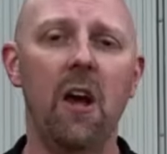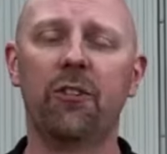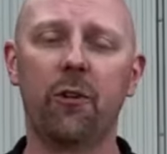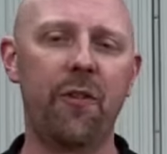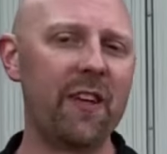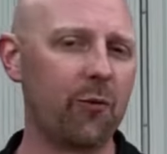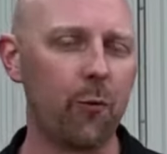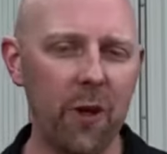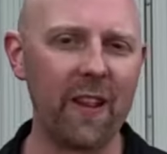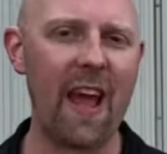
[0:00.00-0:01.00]
So this
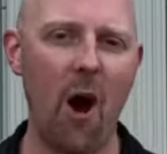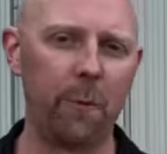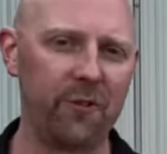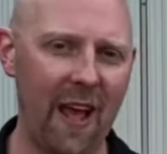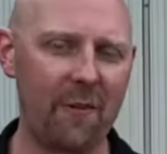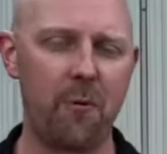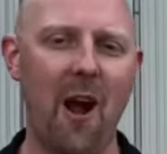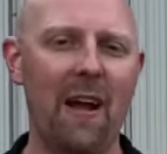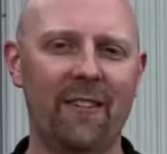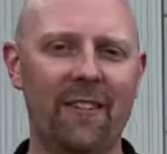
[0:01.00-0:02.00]
really helps that
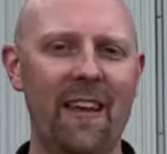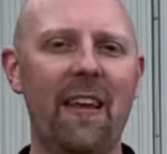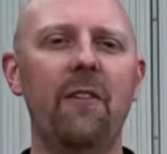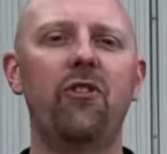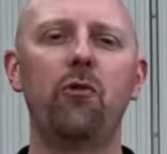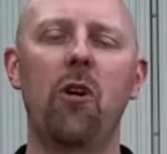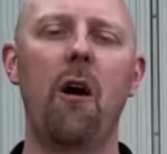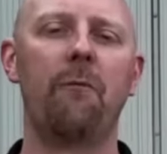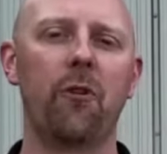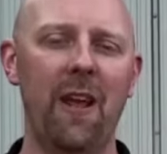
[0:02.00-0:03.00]
process and gives you
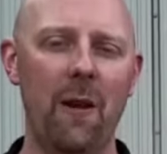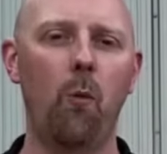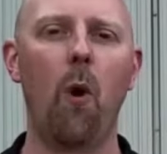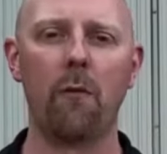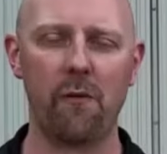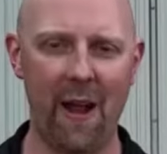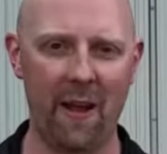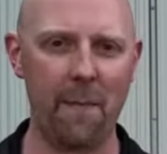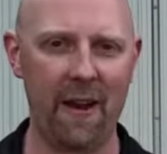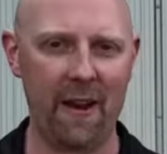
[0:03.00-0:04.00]
comfort in what we're
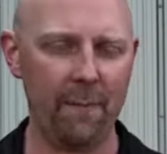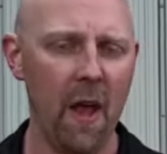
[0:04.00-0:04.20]
recommending.